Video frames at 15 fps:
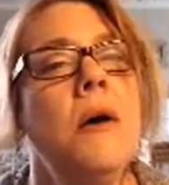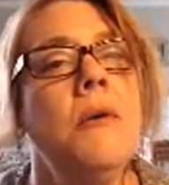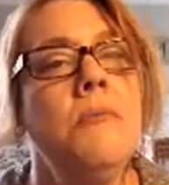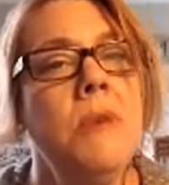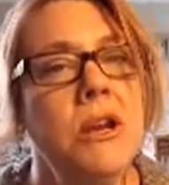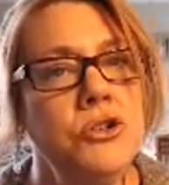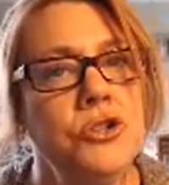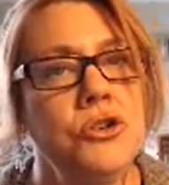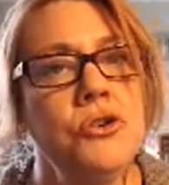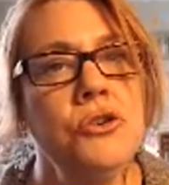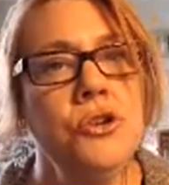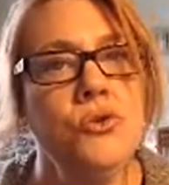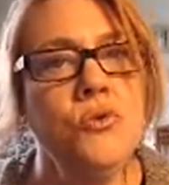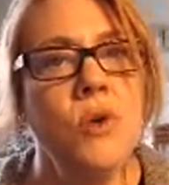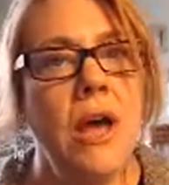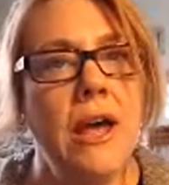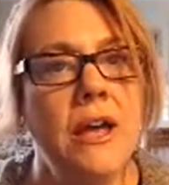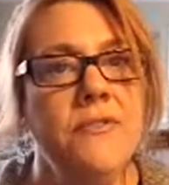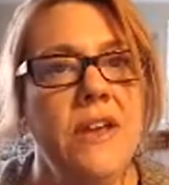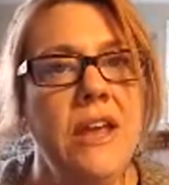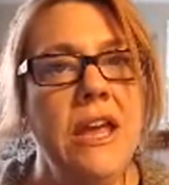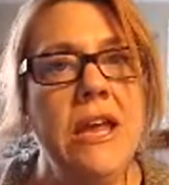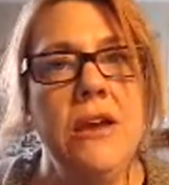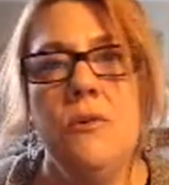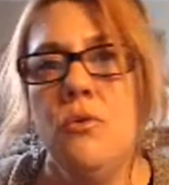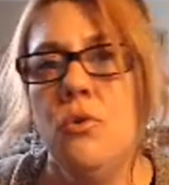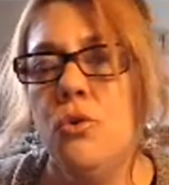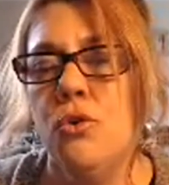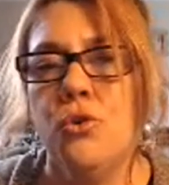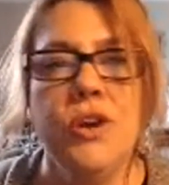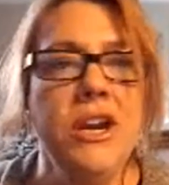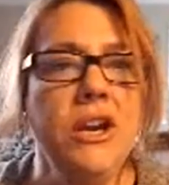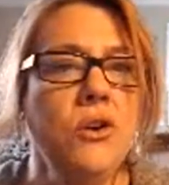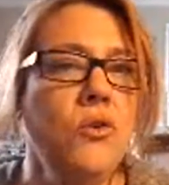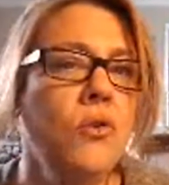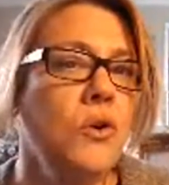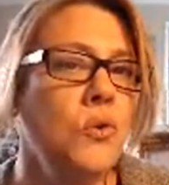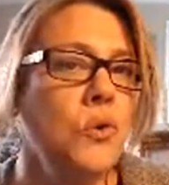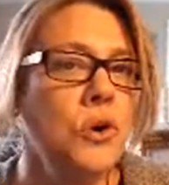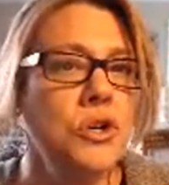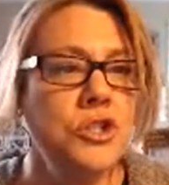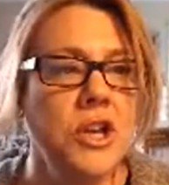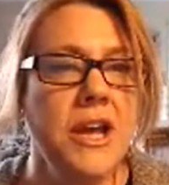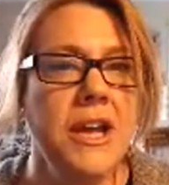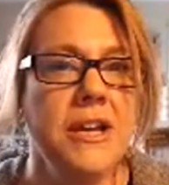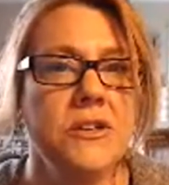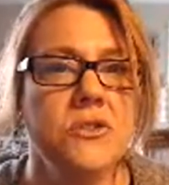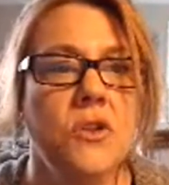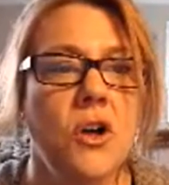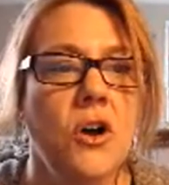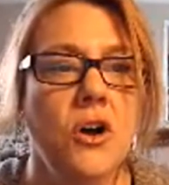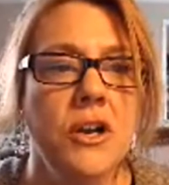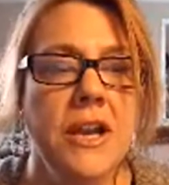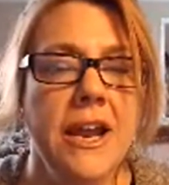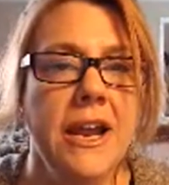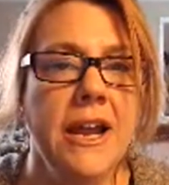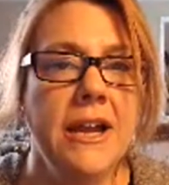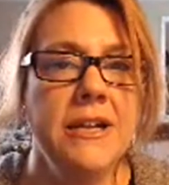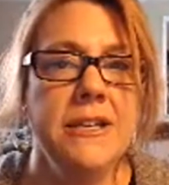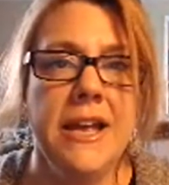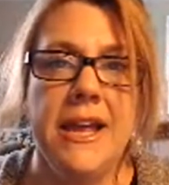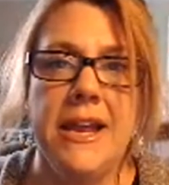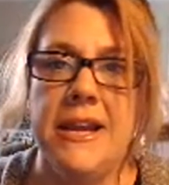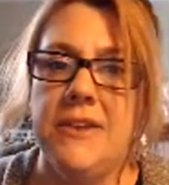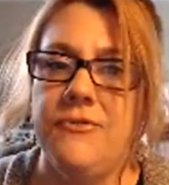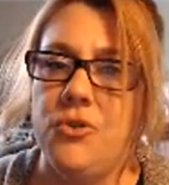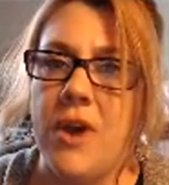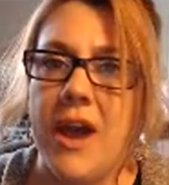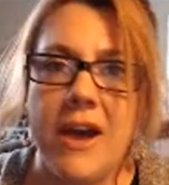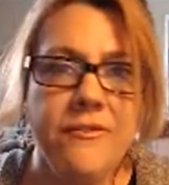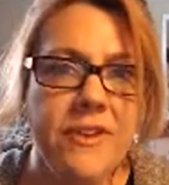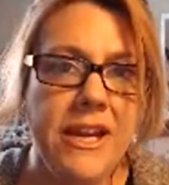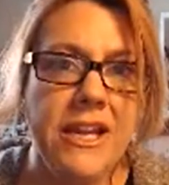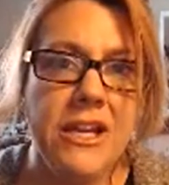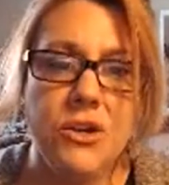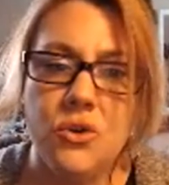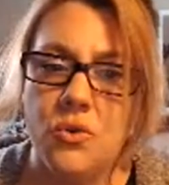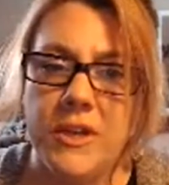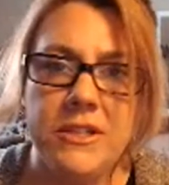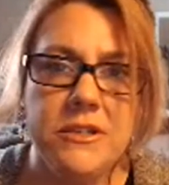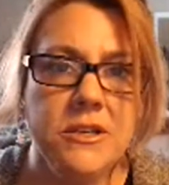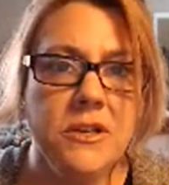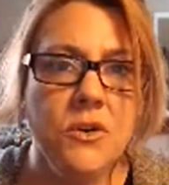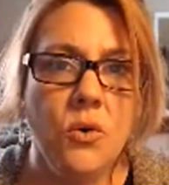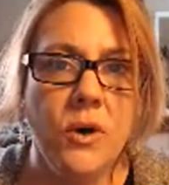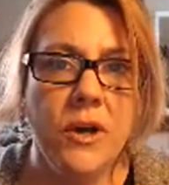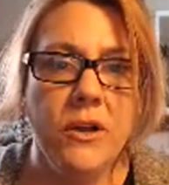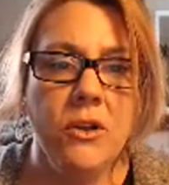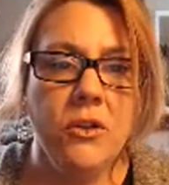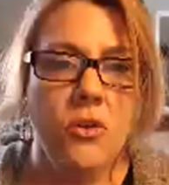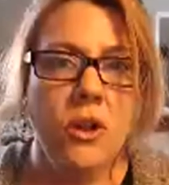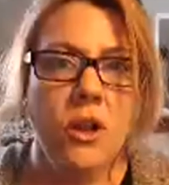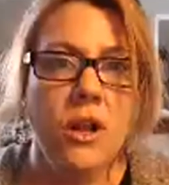make sure you have a green or an orange candle on hand. And if you have any anointing oil